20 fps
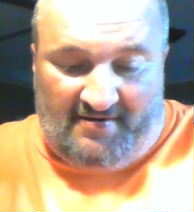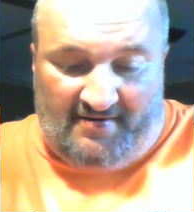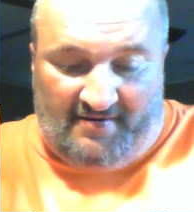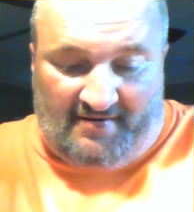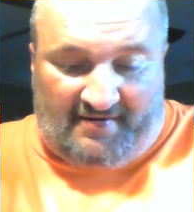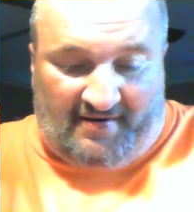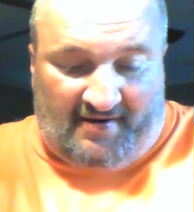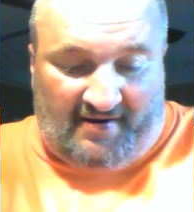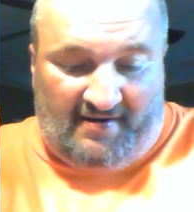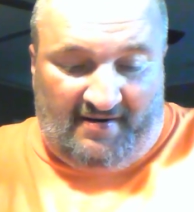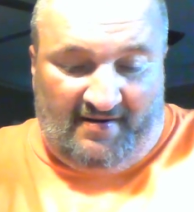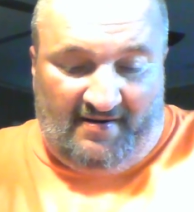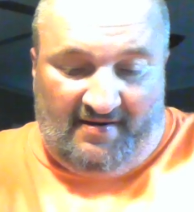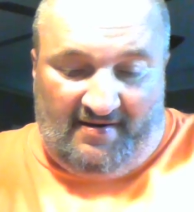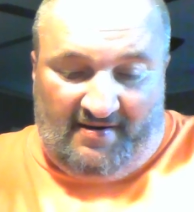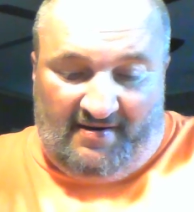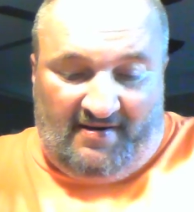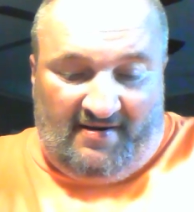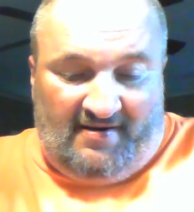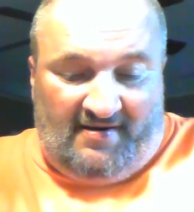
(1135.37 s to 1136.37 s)
Okay,
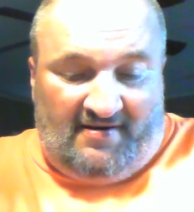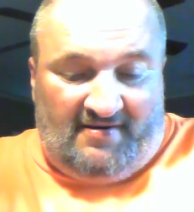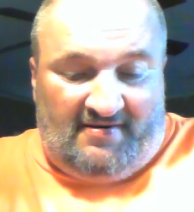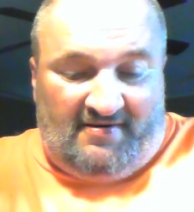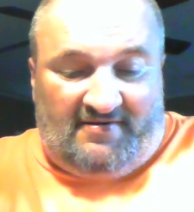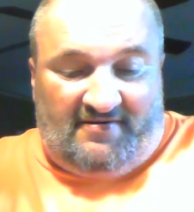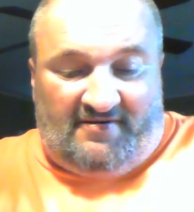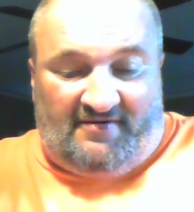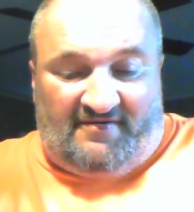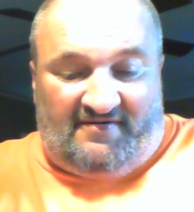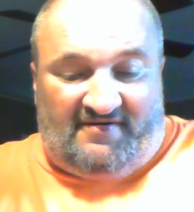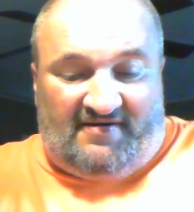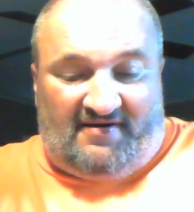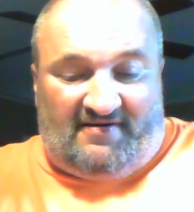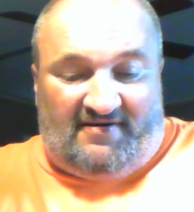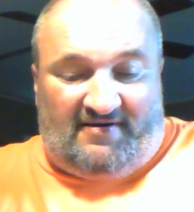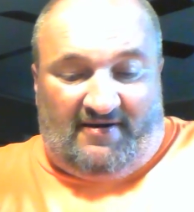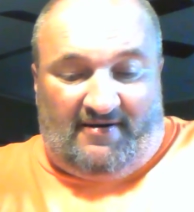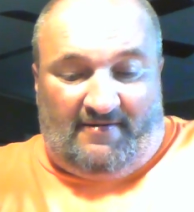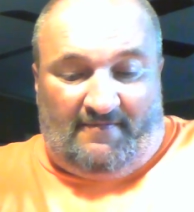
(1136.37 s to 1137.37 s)
so
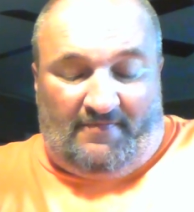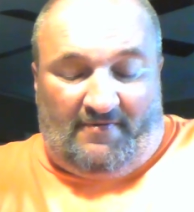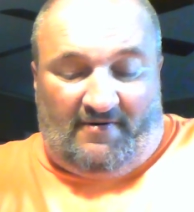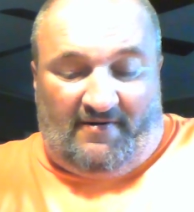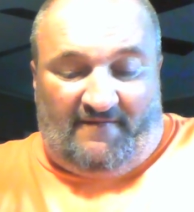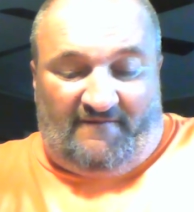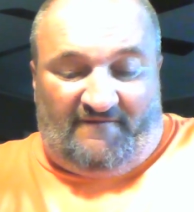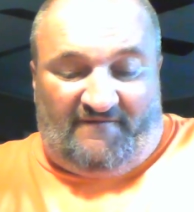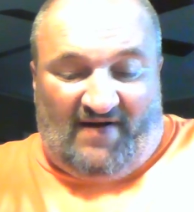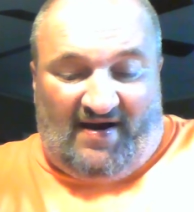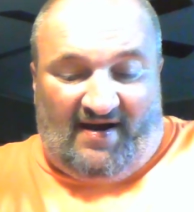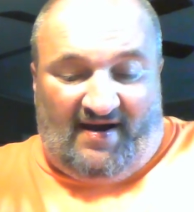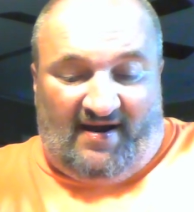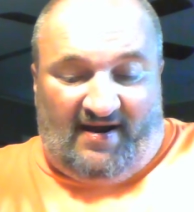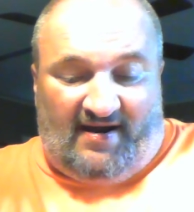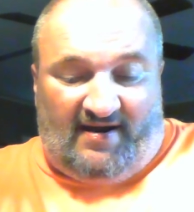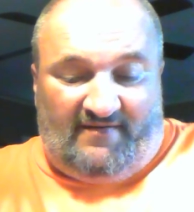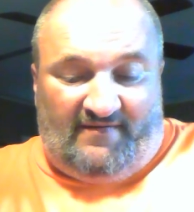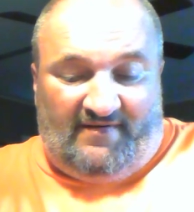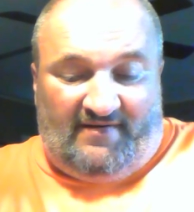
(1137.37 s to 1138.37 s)

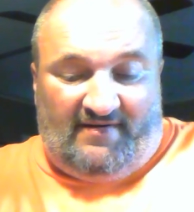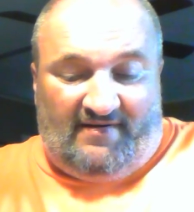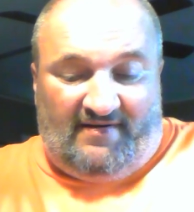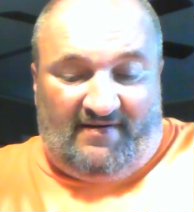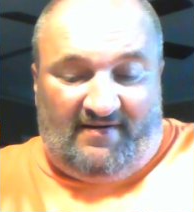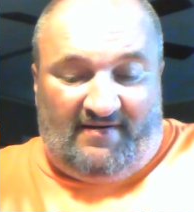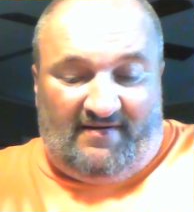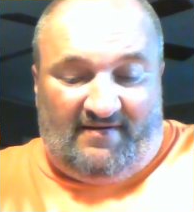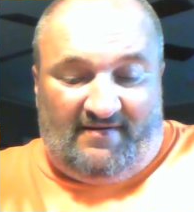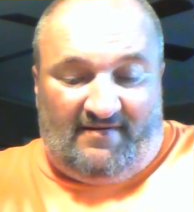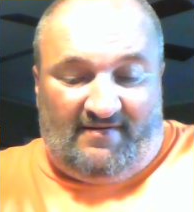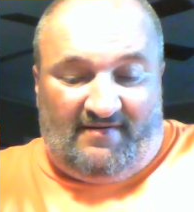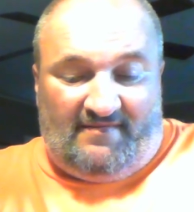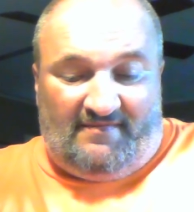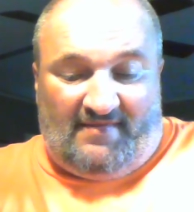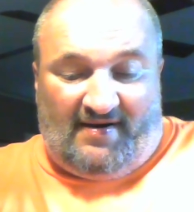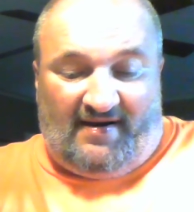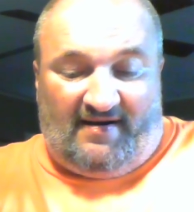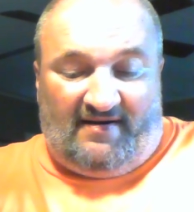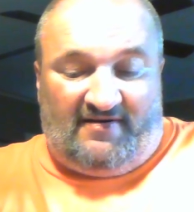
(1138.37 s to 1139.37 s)
16.5
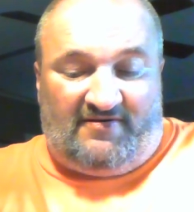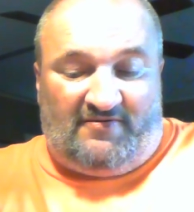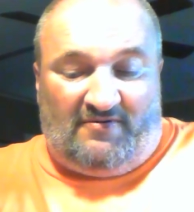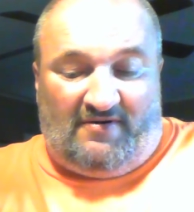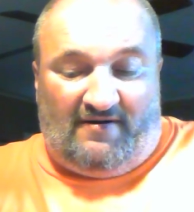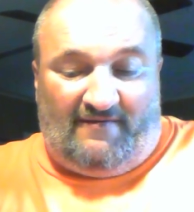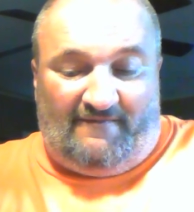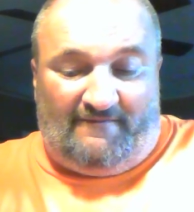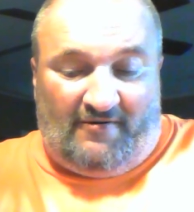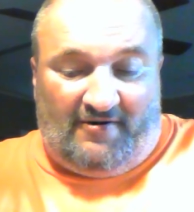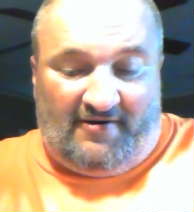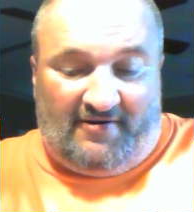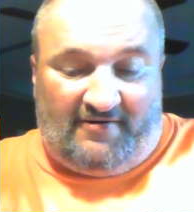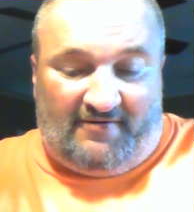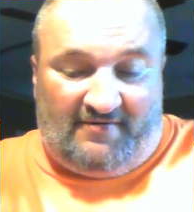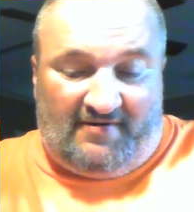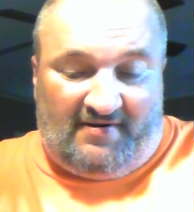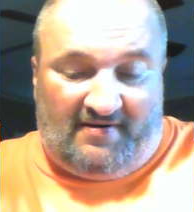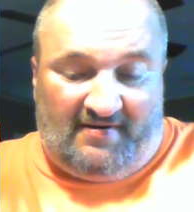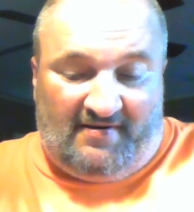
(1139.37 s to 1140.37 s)
minus
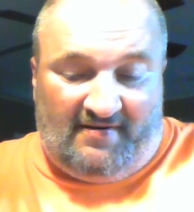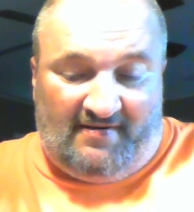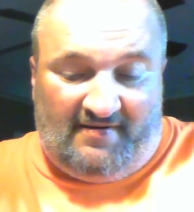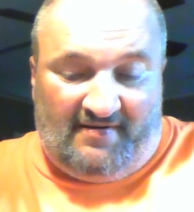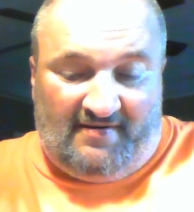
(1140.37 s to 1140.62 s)
12.3